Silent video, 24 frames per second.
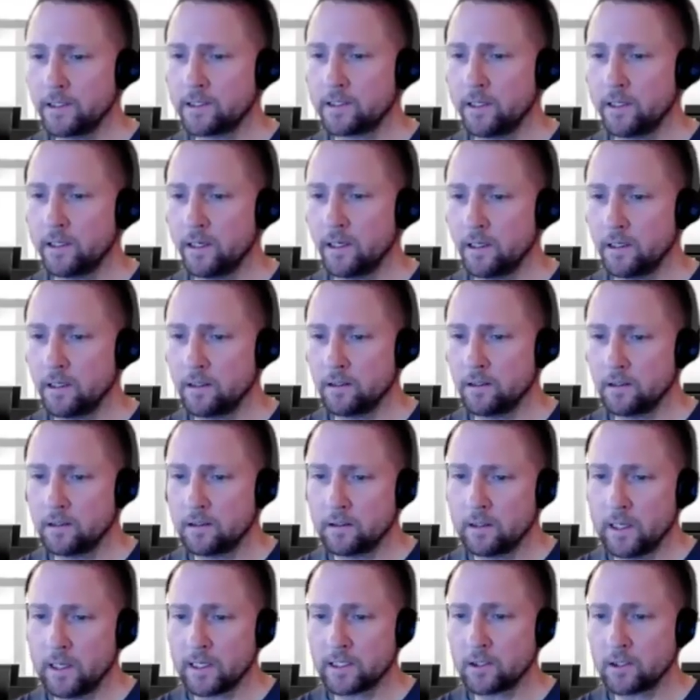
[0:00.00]
the
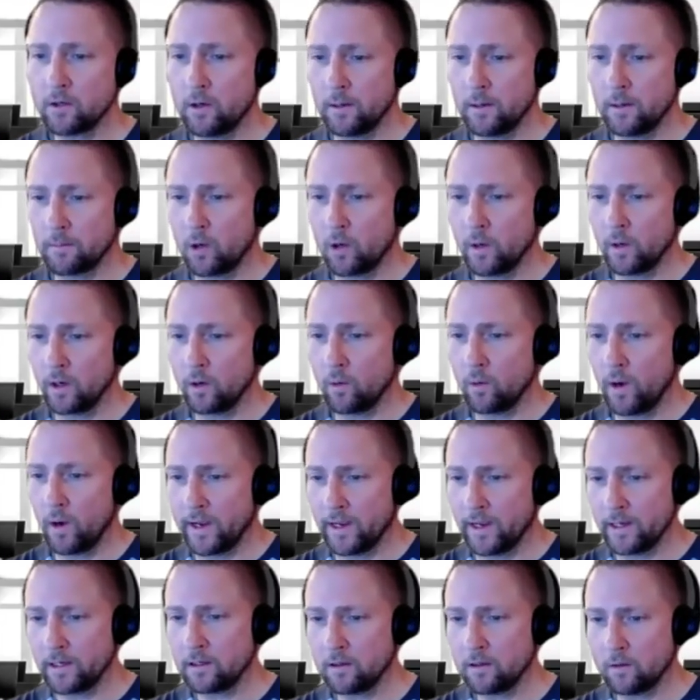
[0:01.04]
SOM going
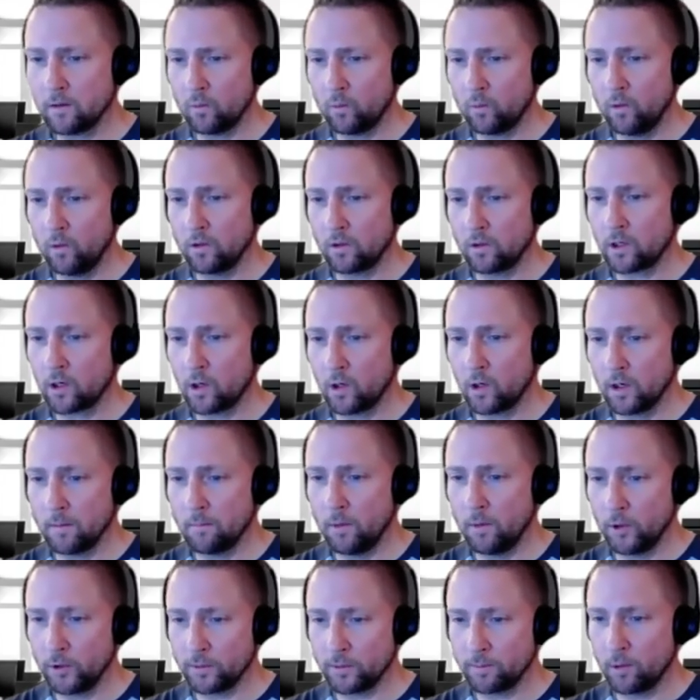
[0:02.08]
away? will current
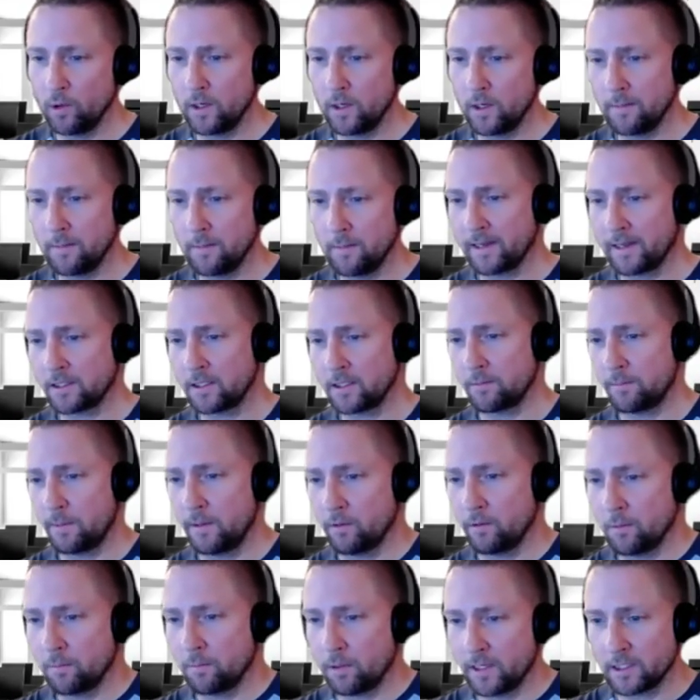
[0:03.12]
multiple MXs be
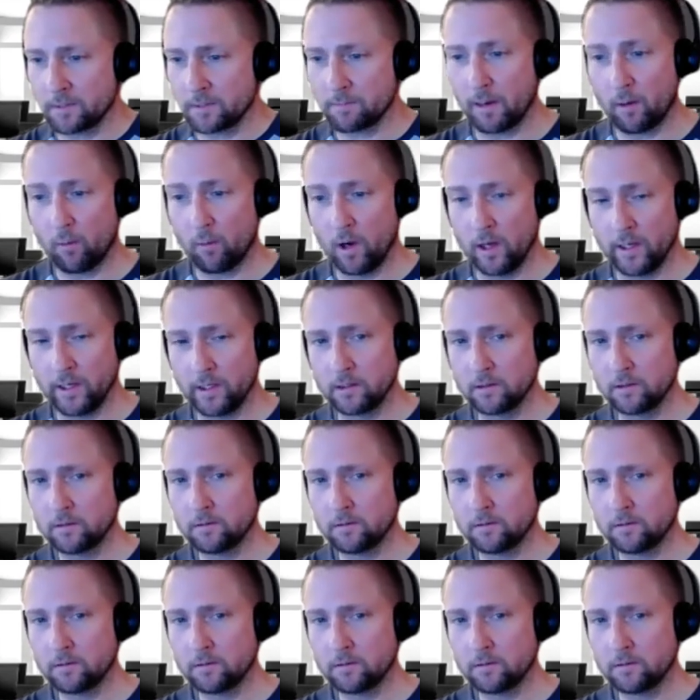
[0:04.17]
replaced by one?